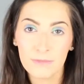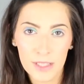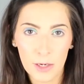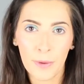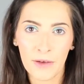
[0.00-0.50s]

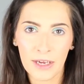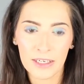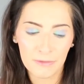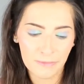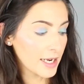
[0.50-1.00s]
still
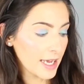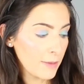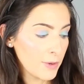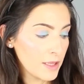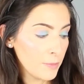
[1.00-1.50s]
perfect. I'm going to
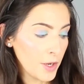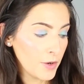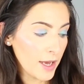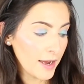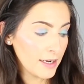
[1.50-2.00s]
keep in the
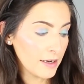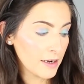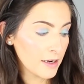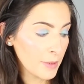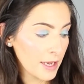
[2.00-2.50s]
blue line, and
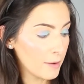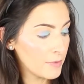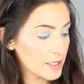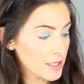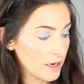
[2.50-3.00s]
I'm going to pick
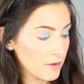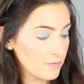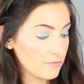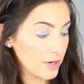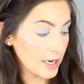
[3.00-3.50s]
up this kind of
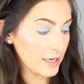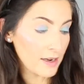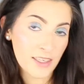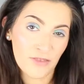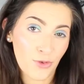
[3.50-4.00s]
really
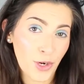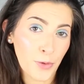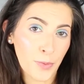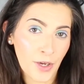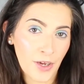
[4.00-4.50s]
nice
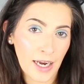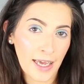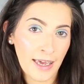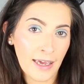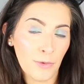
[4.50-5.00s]
royal blue
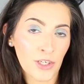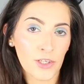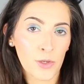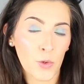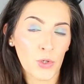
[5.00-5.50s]
colour here,
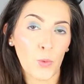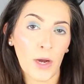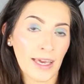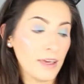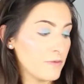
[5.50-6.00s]
which is called
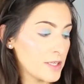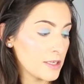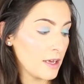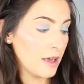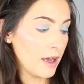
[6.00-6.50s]

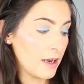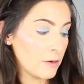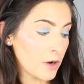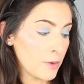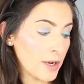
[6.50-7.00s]
Waves, and
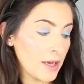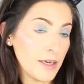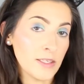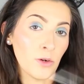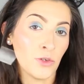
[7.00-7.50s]
I'm going to apply
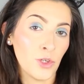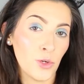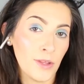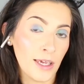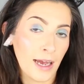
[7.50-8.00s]
this
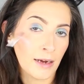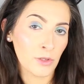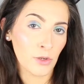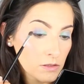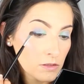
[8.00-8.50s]
onto the
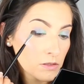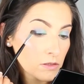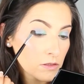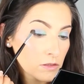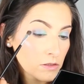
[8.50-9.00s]
outer
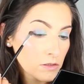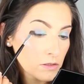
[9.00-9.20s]
corners.